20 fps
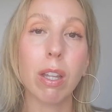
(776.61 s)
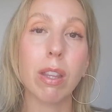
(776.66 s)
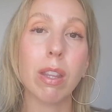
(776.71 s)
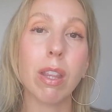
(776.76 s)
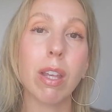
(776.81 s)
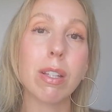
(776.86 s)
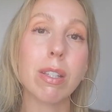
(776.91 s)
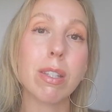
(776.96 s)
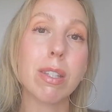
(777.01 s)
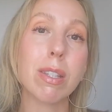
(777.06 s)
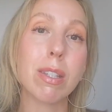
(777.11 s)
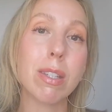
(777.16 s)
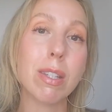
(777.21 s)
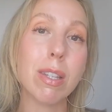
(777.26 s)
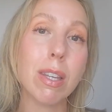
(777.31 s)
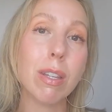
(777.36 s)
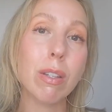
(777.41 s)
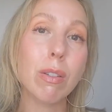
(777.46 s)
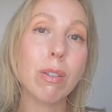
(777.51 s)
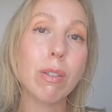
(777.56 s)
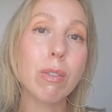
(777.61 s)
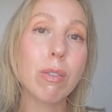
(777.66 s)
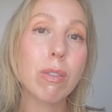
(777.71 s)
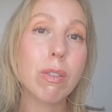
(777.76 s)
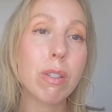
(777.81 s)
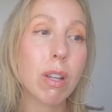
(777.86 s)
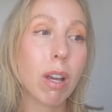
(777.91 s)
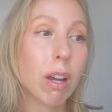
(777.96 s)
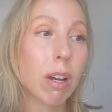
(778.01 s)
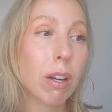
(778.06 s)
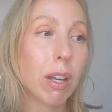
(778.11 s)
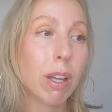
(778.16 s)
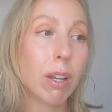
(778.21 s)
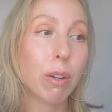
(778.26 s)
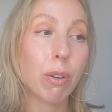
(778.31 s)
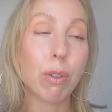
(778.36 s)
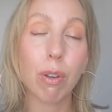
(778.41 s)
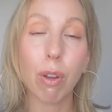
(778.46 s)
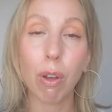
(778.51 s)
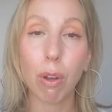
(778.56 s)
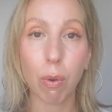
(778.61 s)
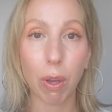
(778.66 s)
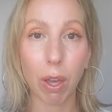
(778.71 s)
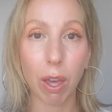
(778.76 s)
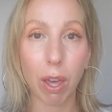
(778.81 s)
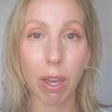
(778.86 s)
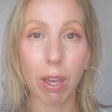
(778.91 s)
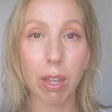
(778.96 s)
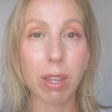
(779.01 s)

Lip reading: that seals our inner knowing